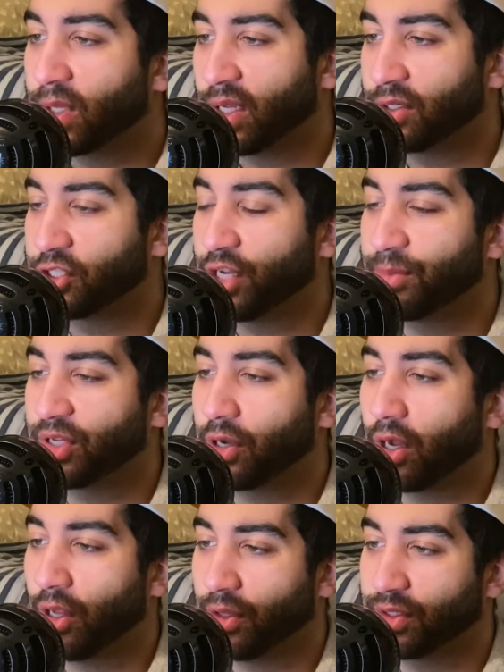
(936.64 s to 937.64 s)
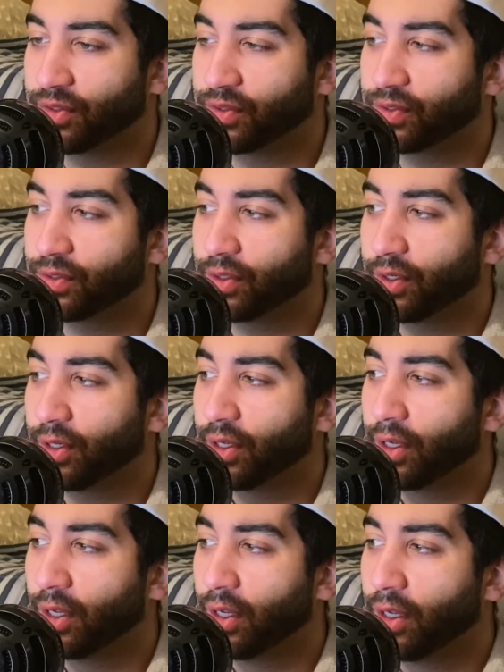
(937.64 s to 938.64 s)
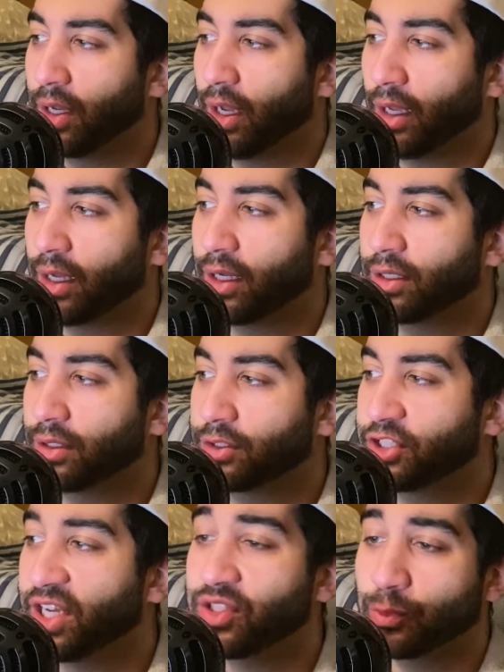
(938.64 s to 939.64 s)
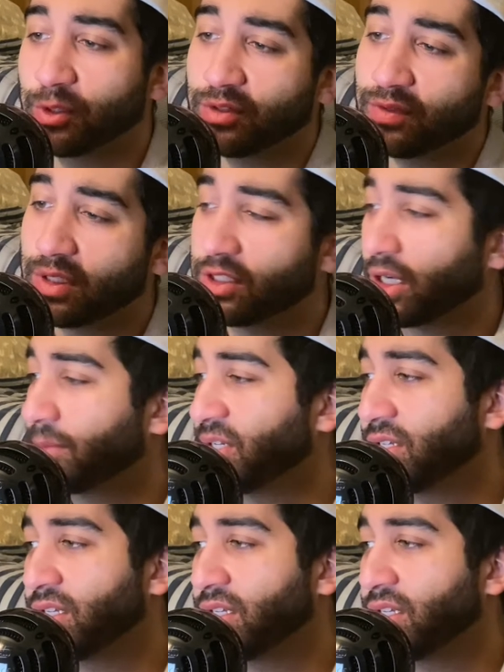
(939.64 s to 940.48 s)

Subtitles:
Jamie Collins. Chase Winovich, I mean,